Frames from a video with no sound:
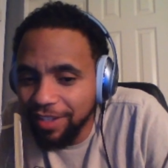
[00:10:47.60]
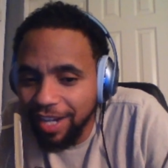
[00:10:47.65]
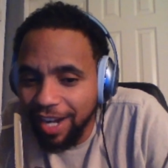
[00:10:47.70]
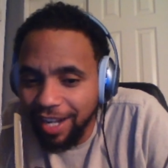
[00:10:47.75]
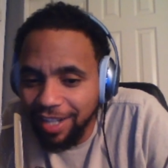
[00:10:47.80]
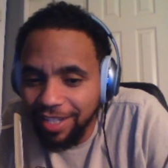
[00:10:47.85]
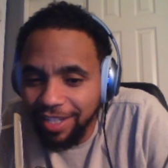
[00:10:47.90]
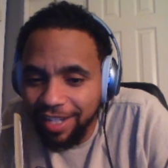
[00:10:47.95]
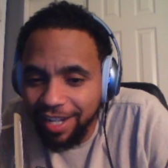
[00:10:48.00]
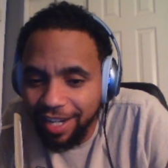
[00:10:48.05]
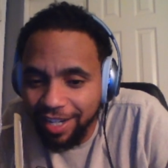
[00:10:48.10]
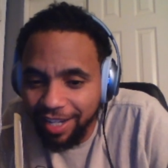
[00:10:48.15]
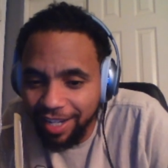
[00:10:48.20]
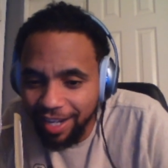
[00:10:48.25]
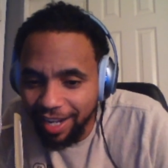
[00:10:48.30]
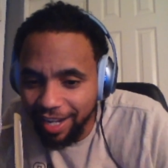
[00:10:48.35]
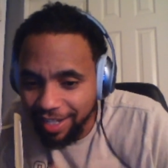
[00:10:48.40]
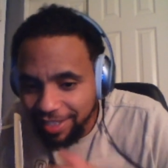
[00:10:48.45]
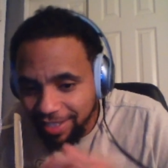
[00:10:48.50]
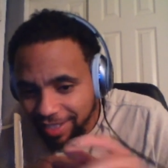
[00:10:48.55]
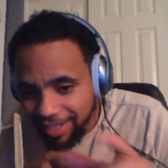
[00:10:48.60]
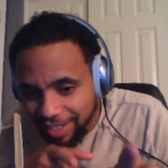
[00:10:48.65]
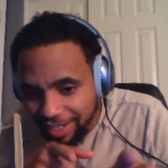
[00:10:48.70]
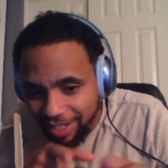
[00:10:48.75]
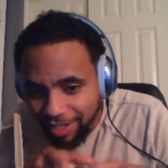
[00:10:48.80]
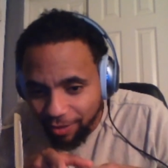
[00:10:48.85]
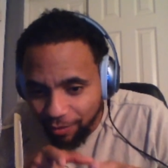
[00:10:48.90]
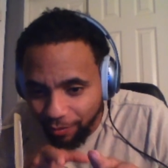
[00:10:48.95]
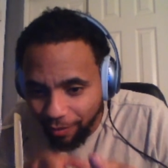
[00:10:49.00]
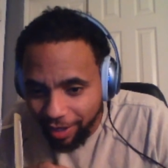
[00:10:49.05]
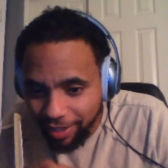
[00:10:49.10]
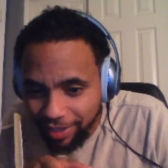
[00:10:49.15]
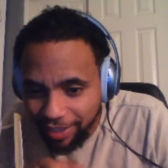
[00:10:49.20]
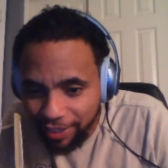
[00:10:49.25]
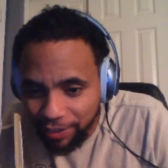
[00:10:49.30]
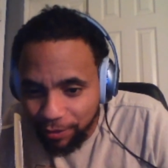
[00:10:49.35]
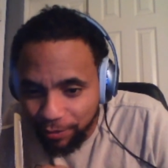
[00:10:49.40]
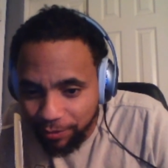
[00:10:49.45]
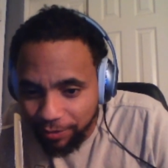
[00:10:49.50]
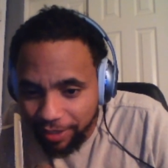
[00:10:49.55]
I did not catch. Right
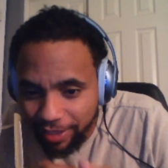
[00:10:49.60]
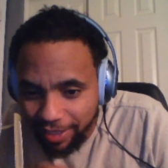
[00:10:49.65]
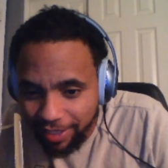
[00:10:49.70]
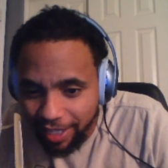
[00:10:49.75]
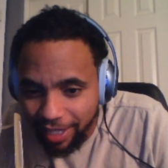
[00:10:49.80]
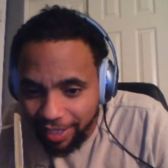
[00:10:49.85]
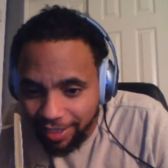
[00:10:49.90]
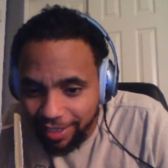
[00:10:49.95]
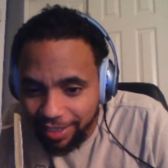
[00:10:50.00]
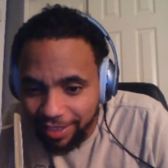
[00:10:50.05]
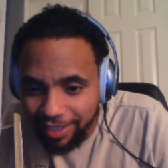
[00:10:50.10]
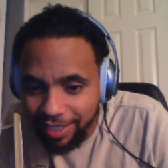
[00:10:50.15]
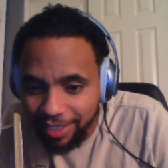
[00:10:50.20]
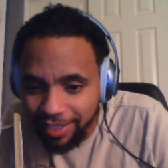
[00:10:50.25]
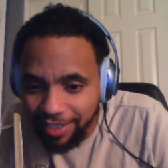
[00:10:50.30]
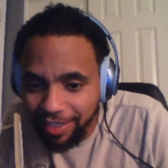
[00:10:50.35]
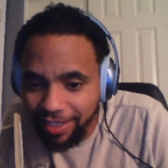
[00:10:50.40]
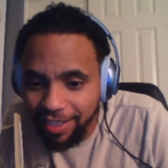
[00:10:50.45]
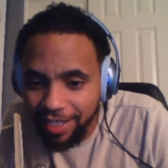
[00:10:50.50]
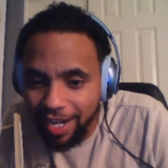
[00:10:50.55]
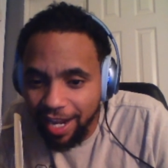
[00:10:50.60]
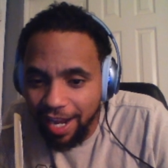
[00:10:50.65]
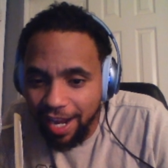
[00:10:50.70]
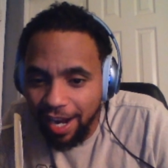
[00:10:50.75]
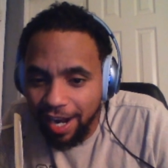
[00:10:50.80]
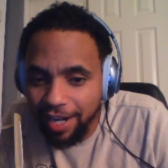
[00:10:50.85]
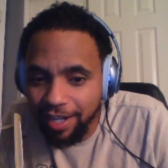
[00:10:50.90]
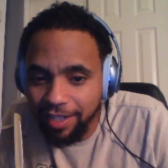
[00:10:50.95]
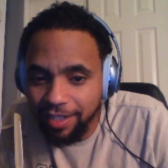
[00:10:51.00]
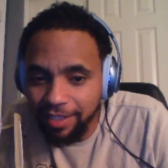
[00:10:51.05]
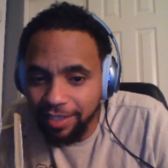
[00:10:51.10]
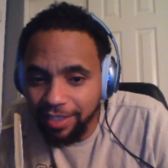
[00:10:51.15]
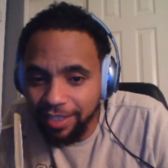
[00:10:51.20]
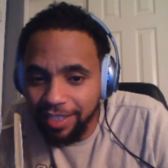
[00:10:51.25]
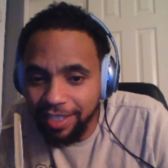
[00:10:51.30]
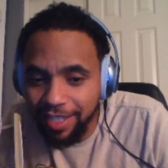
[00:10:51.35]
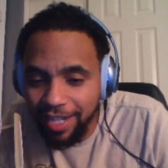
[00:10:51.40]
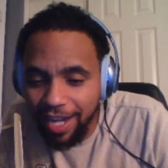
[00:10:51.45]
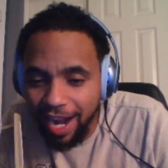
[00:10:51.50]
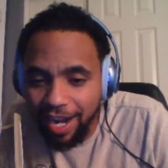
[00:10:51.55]
there on the desk, it says CIA
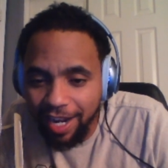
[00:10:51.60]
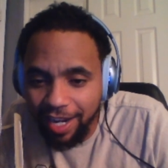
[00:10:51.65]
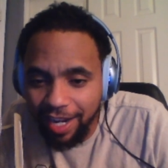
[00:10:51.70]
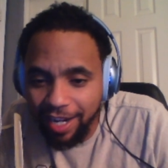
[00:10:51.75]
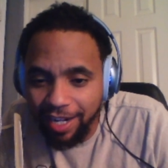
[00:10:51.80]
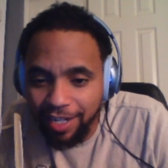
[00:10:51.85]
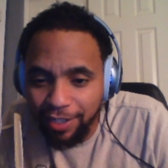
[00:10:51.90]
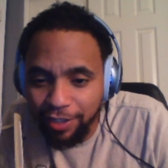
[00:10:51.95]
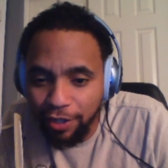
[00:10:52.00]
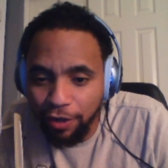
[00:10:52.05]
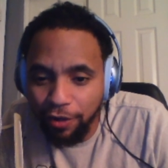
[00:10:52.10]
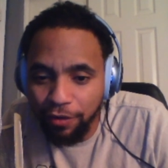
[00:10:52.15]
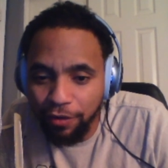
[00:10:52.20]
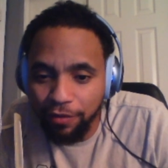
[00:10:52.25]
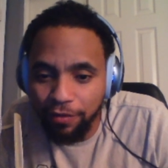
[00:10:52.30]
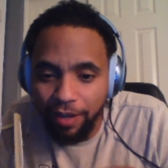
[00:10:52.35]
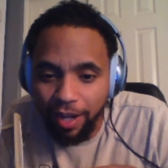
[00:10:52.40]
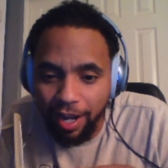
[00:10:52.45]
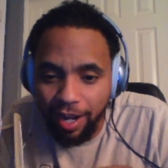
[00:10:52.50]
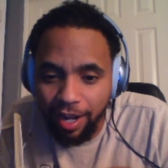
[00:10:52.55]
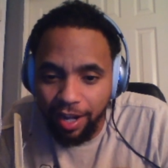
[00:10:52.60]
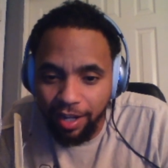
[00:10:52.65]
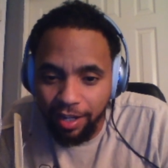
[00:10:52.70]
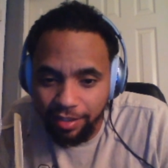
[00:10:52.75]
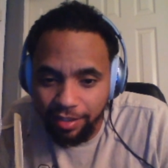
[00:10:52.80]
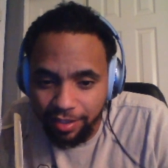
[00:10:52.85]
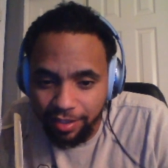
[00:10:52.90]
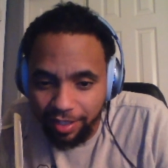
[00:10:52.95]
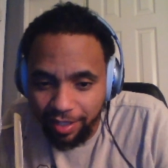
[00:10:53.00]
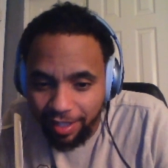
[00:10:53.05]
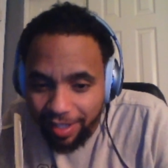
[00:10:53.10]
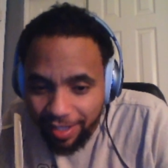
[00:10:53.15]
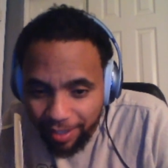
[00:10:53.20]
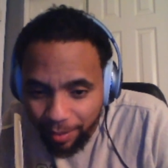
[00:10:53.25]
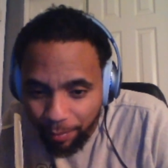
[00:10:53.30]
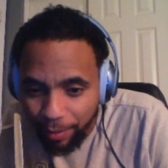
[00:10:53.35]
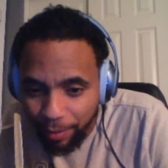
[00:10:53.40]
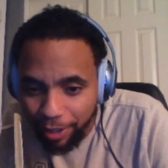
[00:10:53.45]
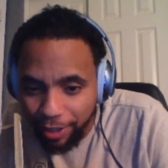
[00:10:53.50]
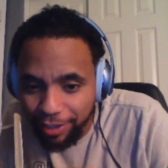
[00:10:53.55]
nerve gas.
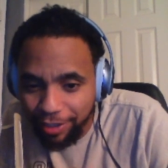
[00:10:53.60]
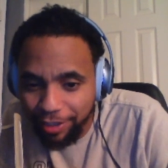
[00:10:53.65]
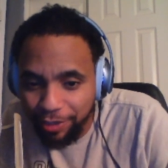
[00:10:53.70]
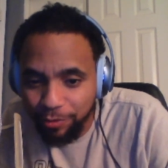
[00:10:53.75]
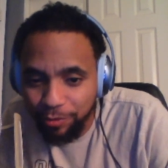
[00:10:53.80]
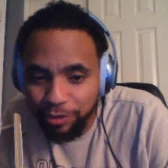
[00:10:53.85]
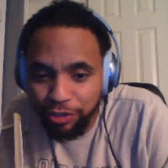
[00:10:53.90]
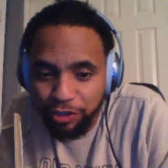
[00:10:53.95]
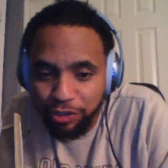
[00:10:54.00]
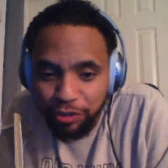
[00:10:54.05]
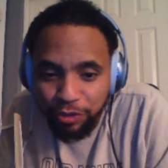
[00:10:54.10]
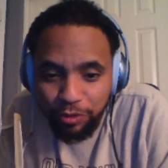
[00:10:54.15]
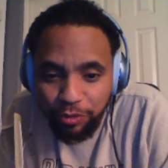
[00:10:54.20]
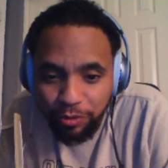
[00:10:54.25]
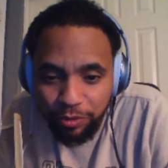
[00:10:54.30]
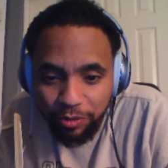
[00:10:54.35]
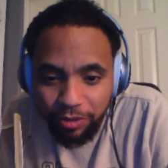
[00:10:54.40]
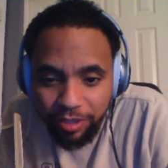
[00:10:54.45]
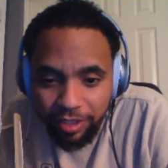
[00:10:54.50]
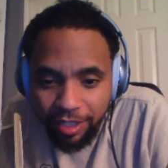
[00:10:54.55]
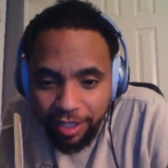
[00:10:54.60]
Apparently, it was used